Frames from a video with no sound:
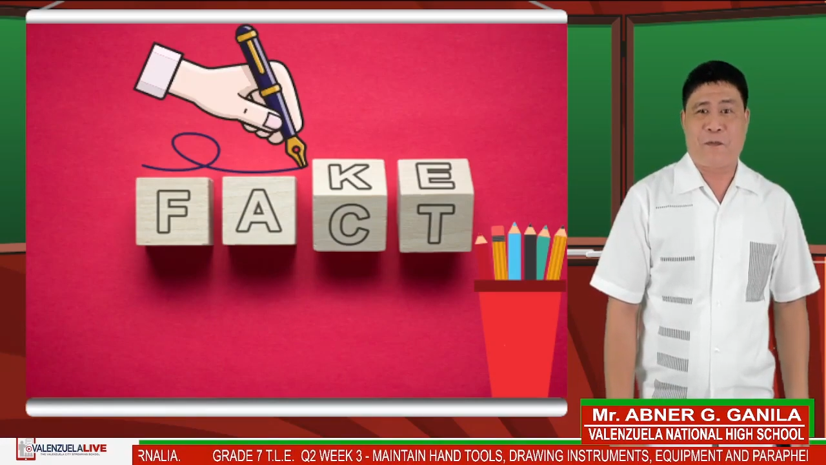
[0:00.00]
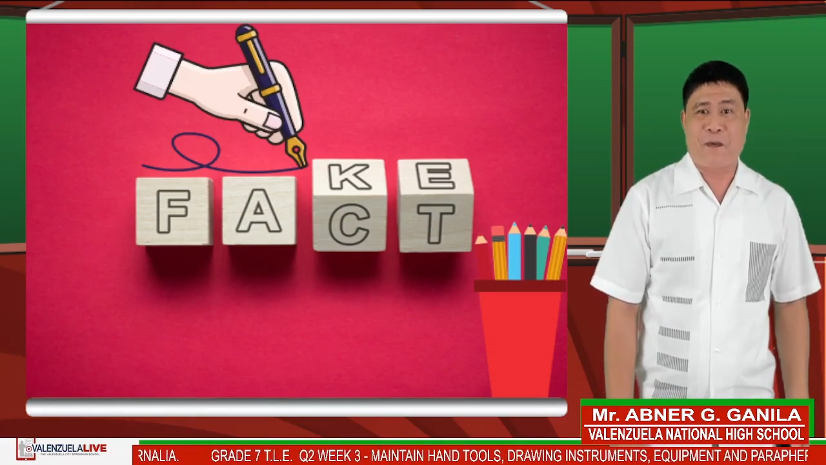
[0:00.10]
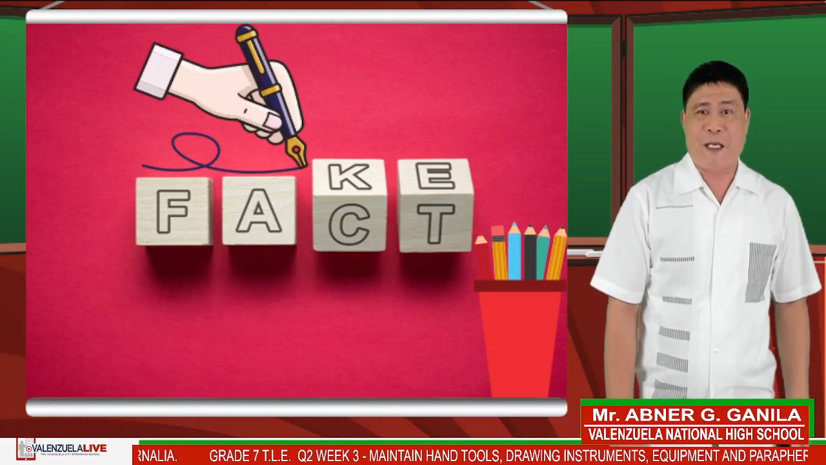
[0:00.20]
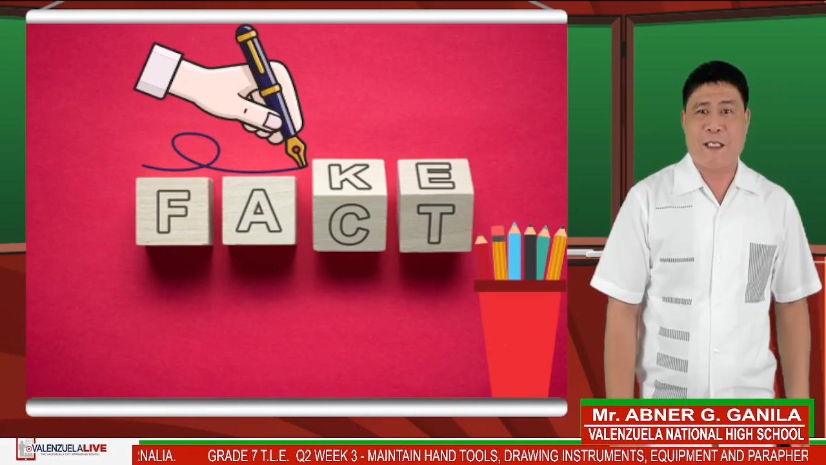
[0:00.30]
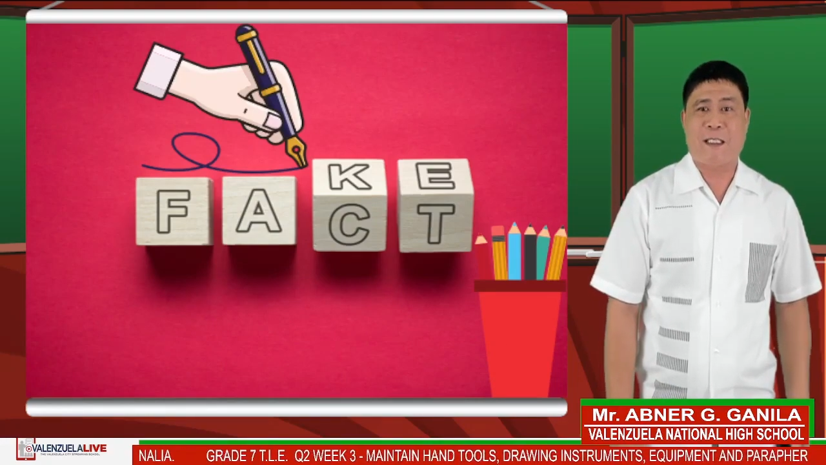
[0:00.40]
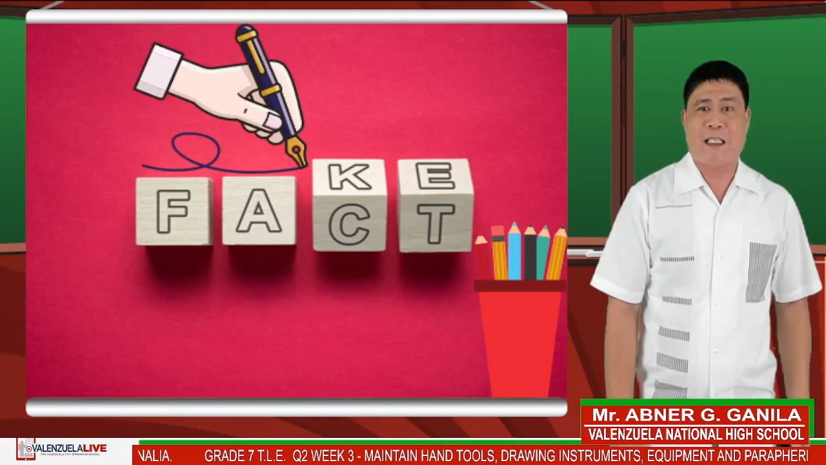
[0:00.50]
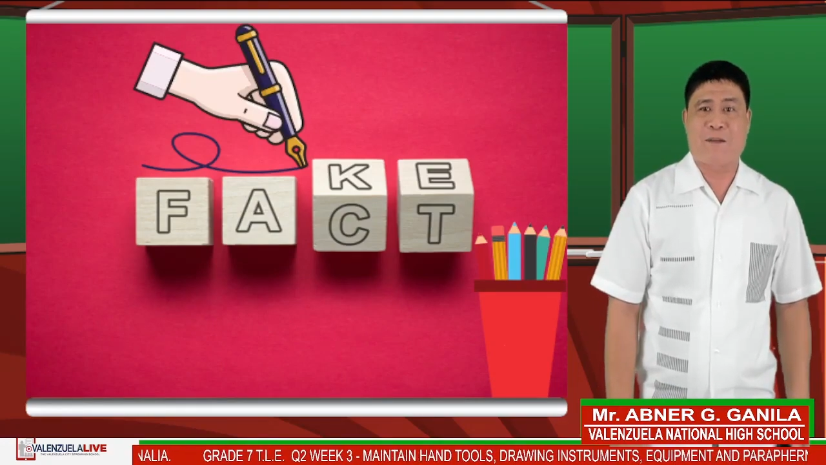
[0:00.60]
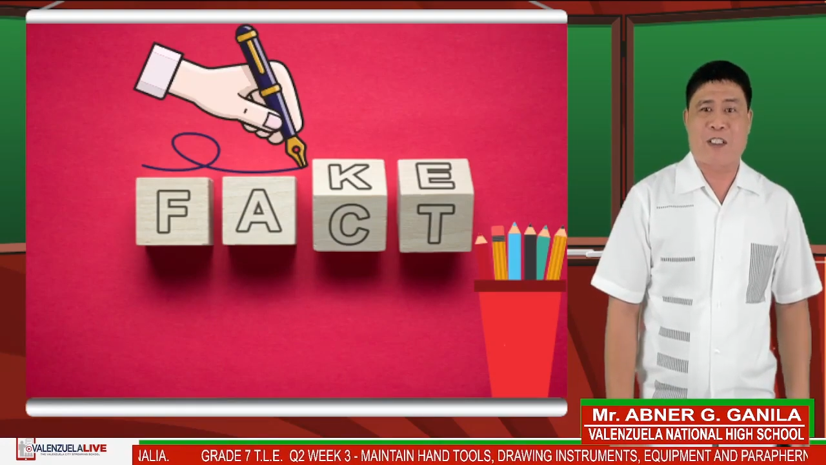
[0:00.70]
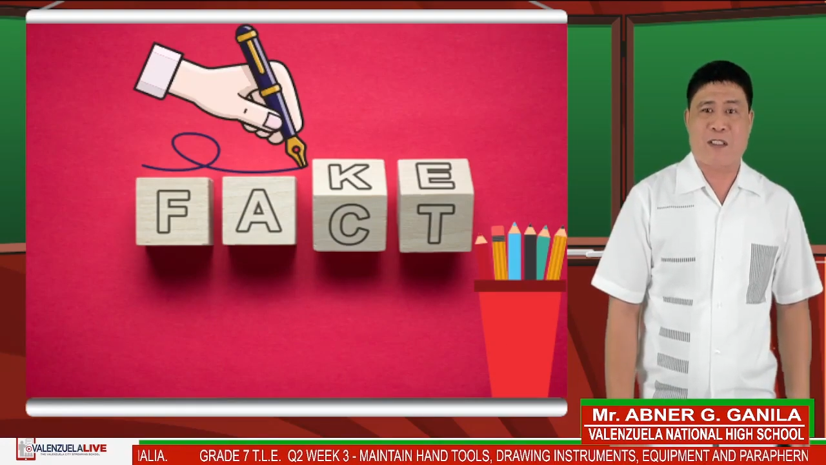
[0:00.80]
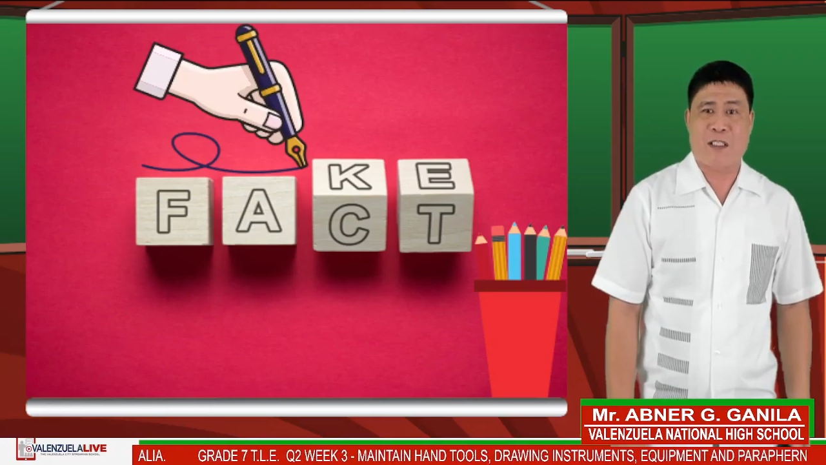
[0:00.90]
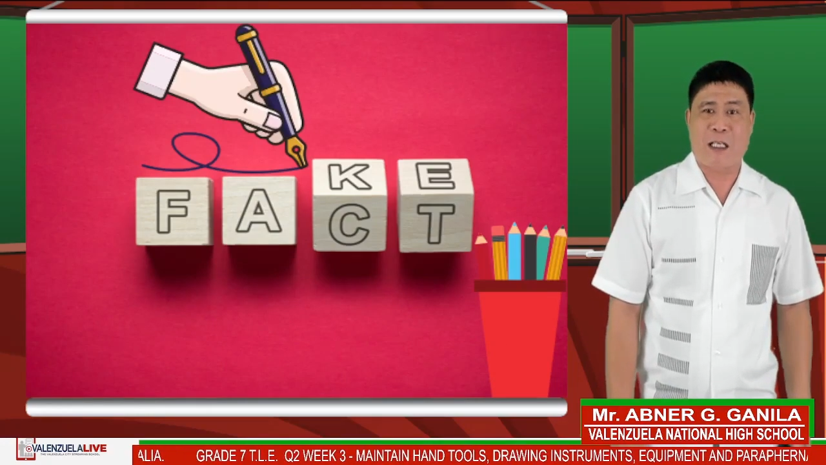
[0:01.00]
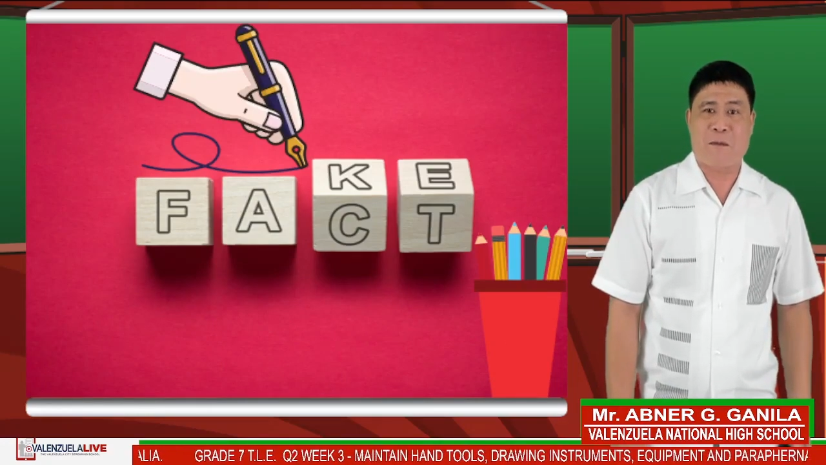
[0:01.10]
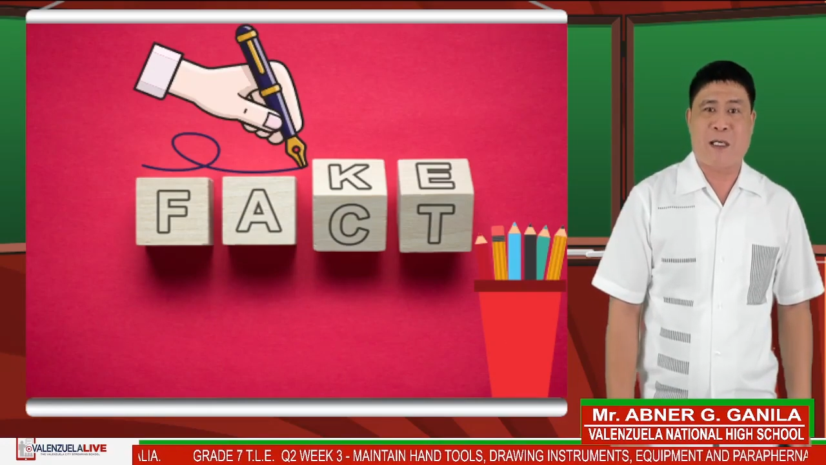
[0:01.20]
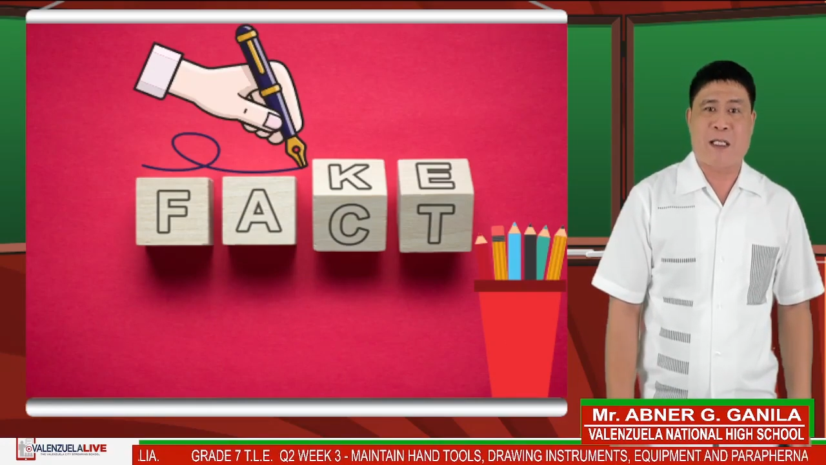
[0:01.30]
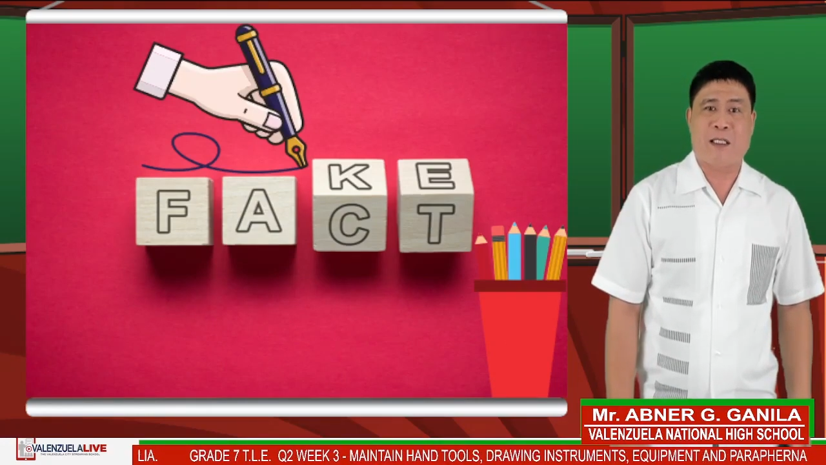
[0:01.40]
fake if the
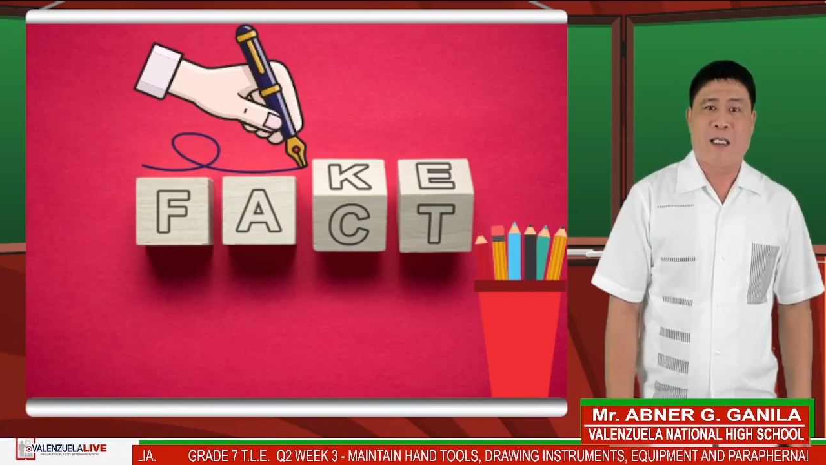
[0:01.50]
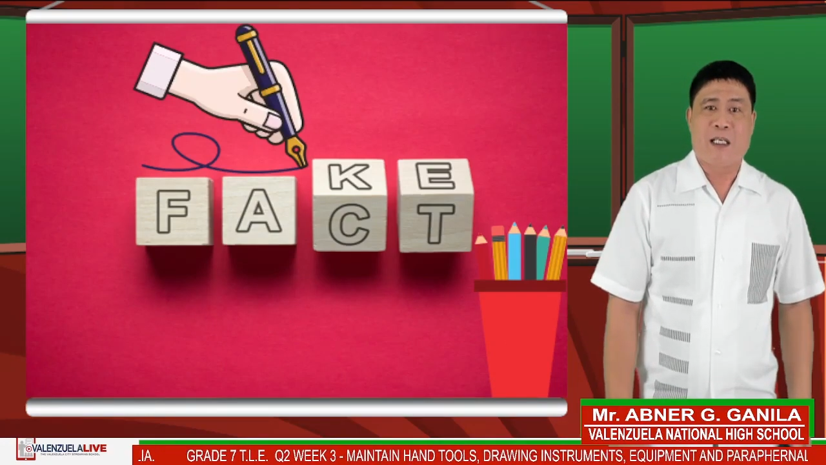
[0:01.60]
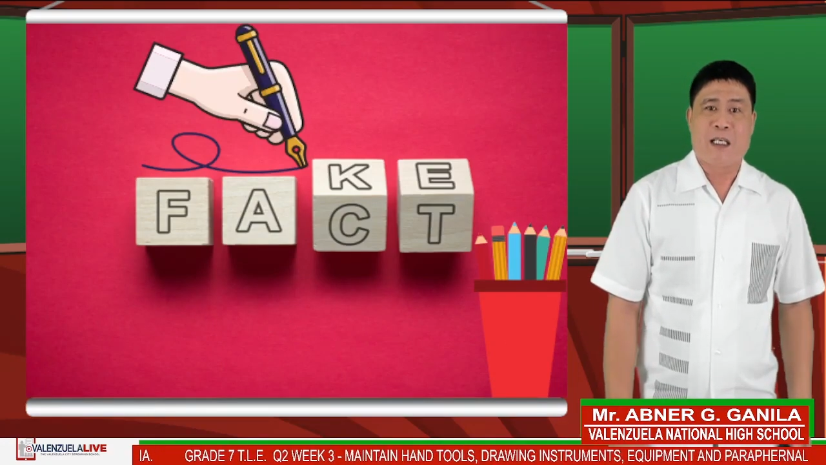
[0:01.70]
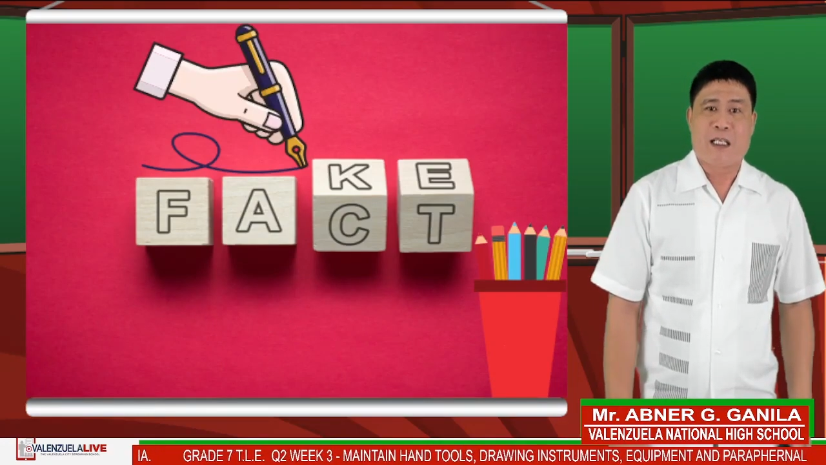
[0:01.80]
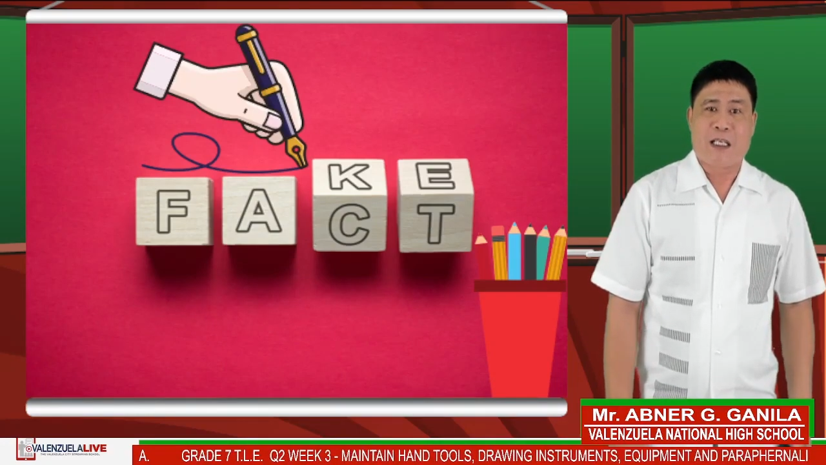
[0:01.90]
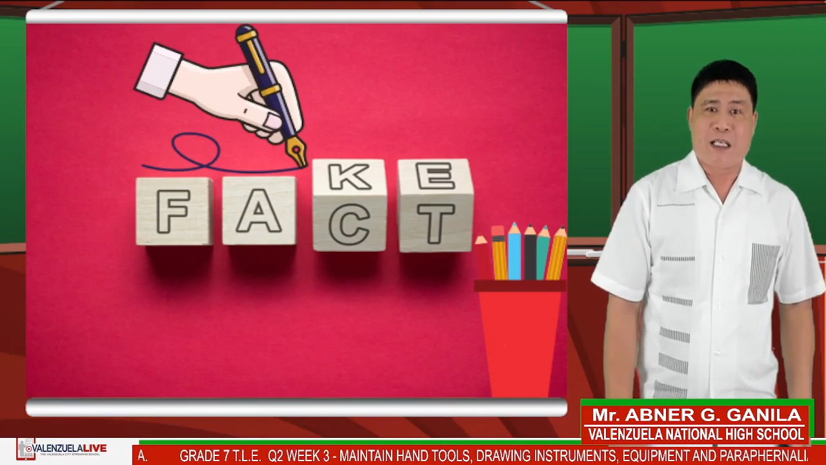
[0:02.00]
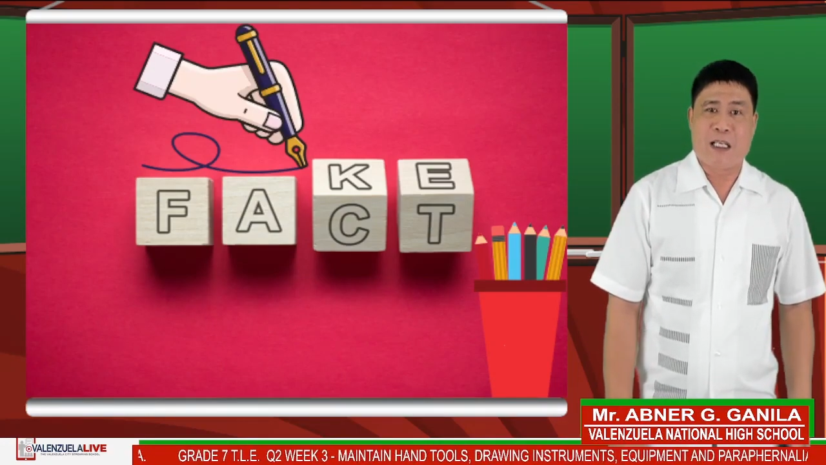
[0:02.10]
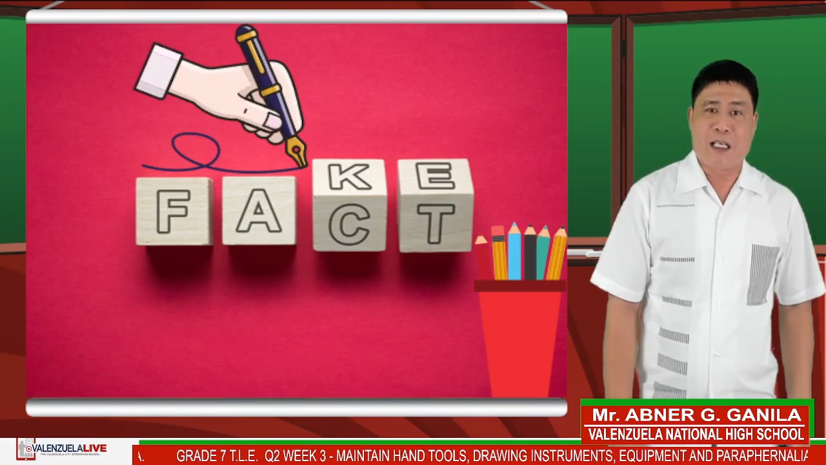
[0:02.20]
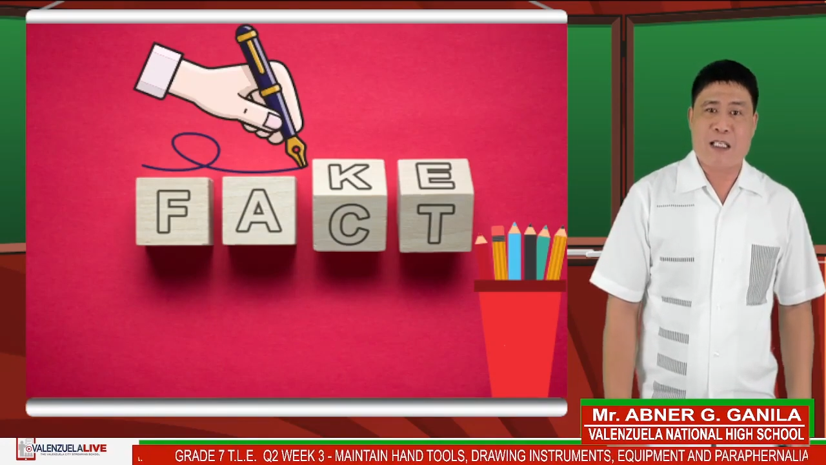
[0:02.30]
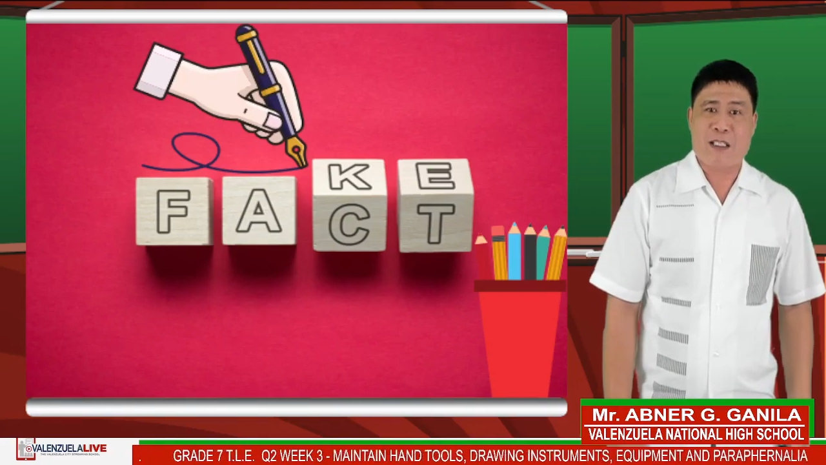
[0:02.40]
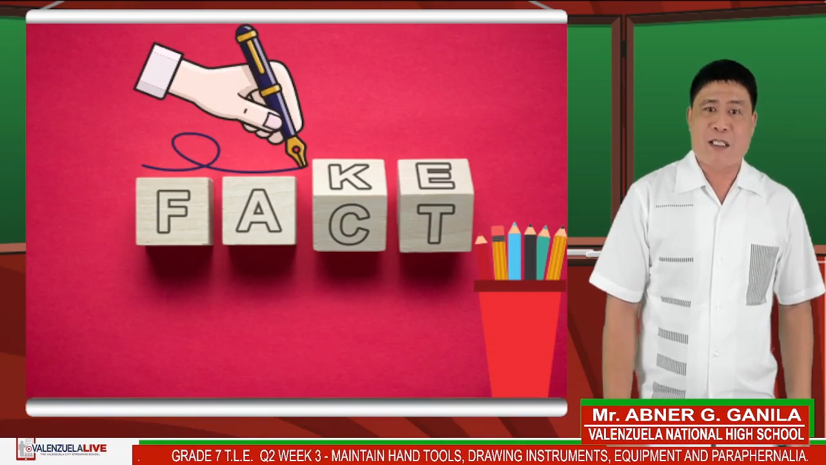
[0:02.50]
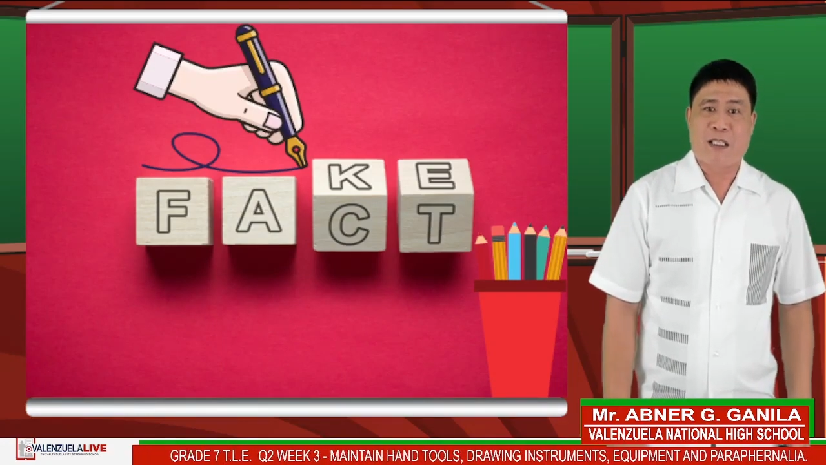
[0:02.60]
statement is